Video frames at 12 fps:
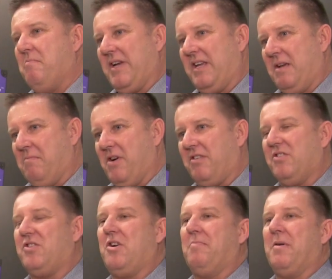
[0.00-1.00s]
making a
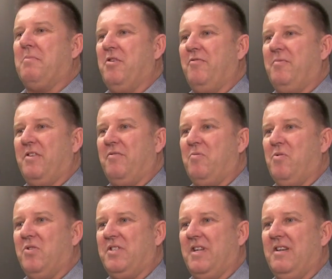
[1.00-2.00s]
microscopic movement of
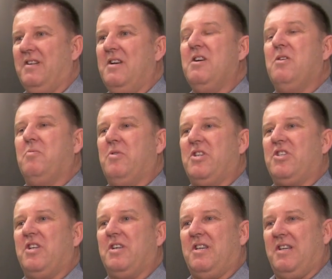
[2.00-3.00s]
water
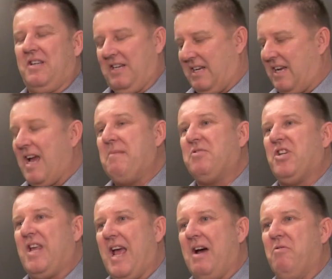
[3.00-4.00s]
which capture
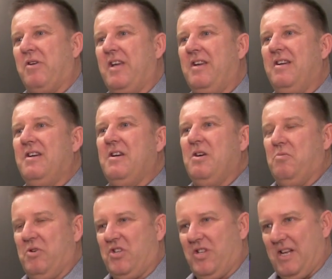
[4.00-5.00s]
the algae,
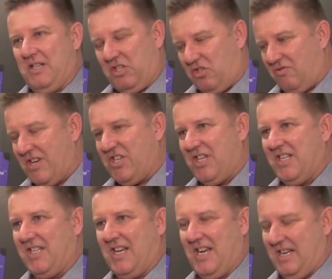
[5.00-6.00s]
which then
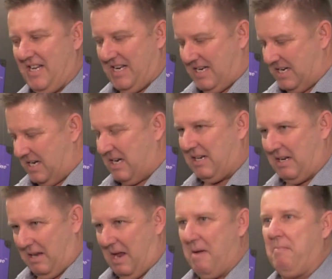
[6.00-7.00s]
stretches and then
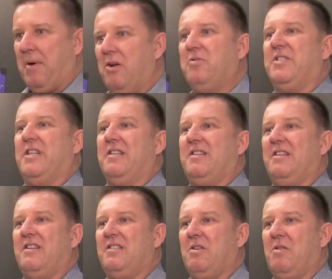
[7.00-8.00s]
implodes
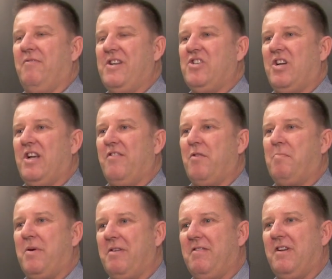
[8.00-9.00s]
it. So eventually, over a
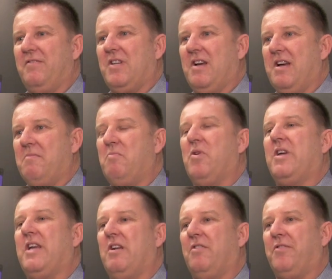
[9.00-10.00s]
period of time, we'll
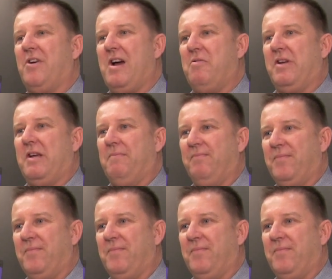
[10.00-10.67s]
kill off your algae.